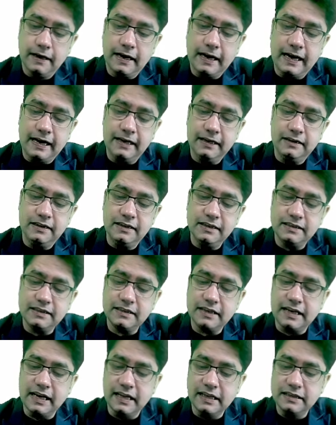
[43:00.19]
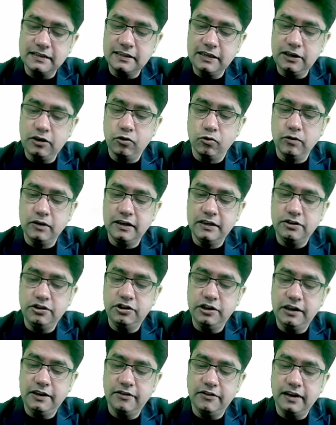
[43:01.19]
And this calcitonin
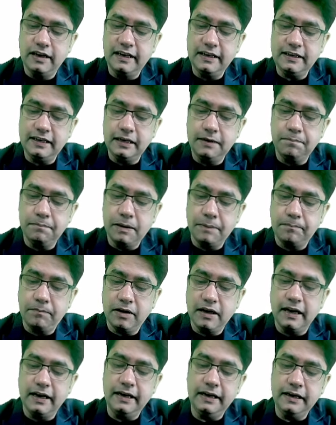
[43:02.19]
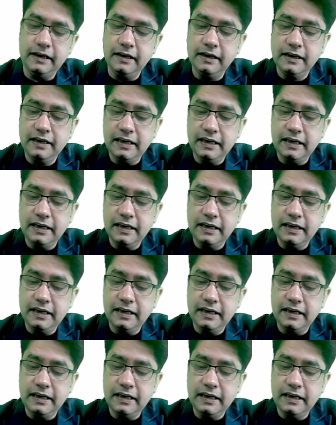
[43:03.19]
gene-related peptide